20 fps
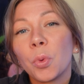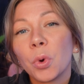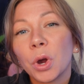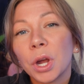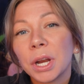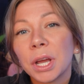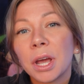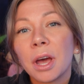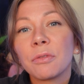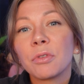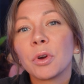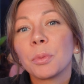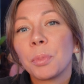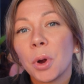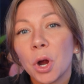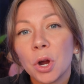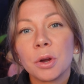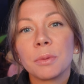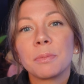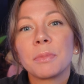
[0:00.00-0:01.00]
We're going to cover
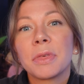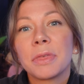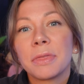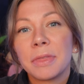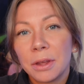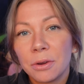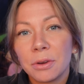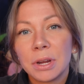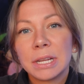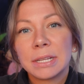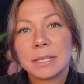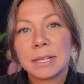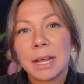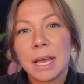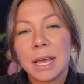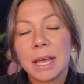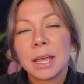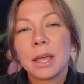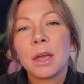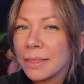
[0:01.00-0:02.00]
perm theory
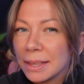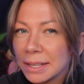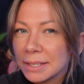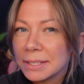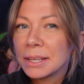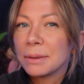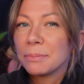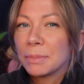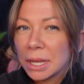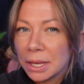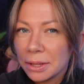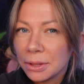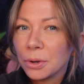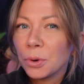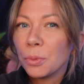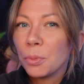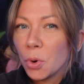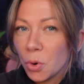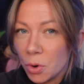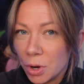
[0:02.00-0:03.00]
today. This can be a
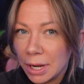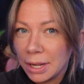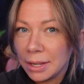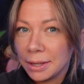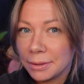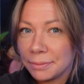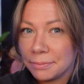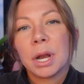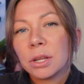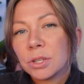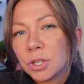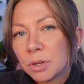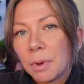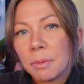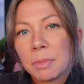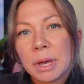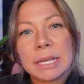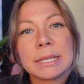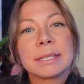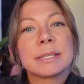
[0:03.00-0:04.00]
little boring, but I'll do
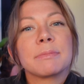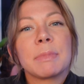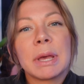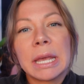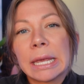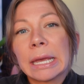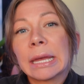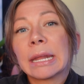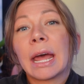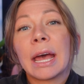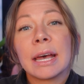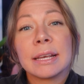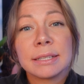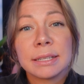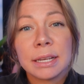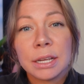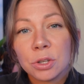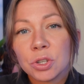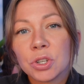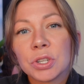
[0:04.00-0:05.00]
my best to make it as
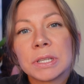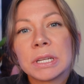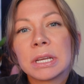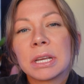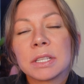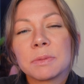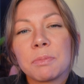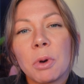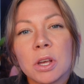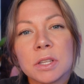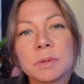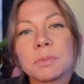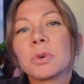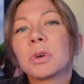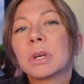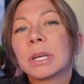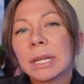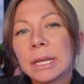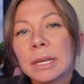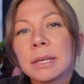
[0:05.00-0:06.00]
interesting as
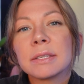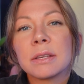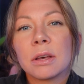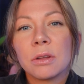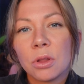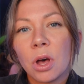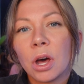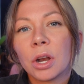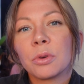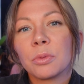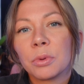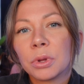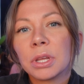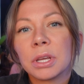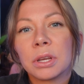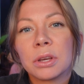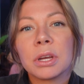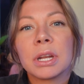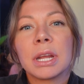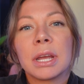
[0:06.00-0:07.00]
possible. It is a lot of really
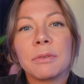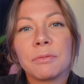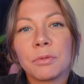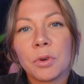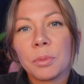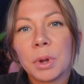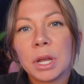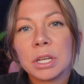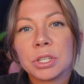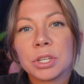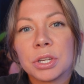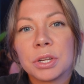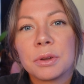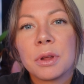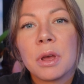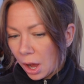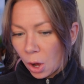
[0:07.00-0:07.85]
good information.